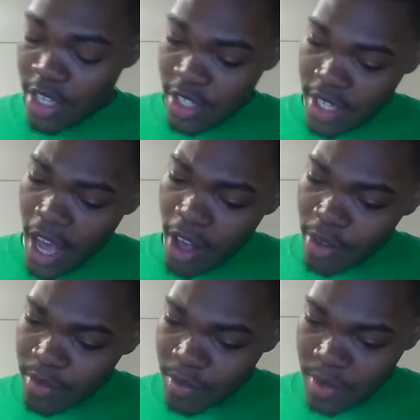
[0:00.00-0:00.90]

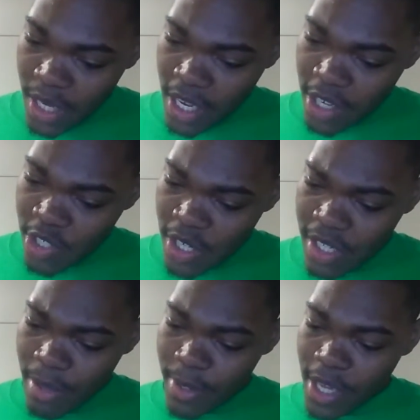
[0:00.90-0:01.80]
So then she's
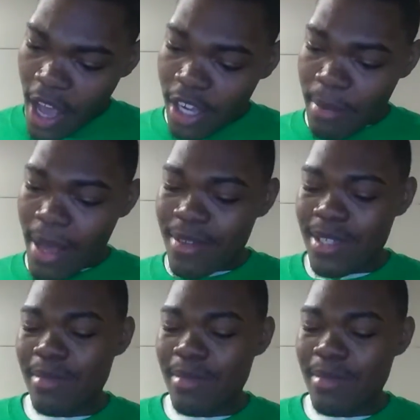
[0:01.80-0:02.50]
sitting there talking about